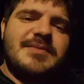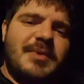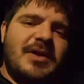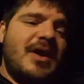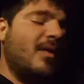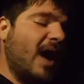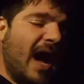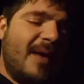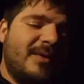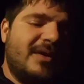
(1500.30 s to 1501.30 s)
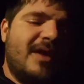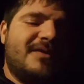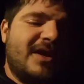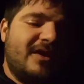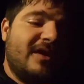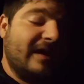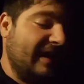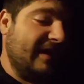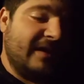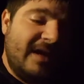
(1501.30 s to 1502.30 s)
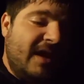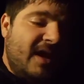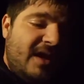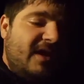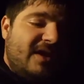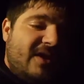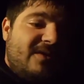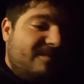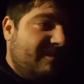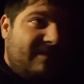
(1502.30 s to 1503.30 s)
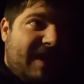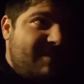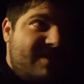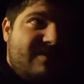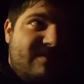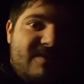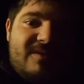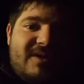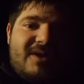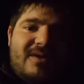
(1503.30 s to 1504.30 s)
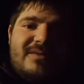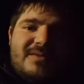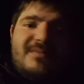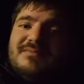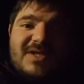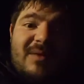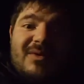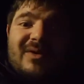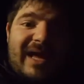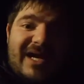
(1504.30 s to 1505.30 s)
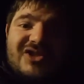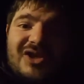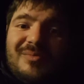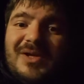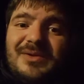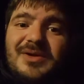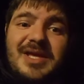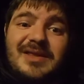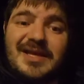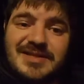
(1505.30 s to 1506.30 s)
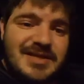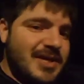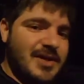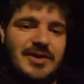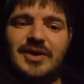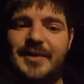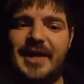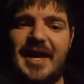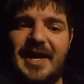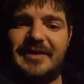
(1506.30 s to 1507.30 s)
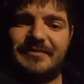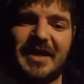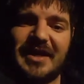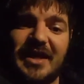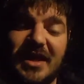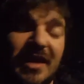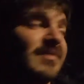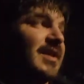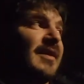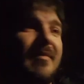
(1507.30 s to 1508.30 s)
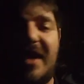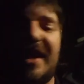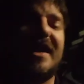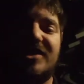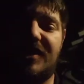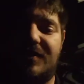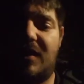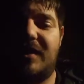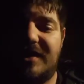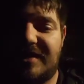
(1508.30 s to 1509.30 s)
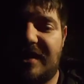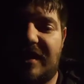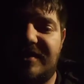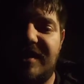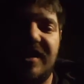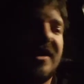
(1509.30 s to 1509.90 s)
below. I would love to hear it, and maybe someone will actually be looking that's going ahead and making games, and they might actually throw it into theirs.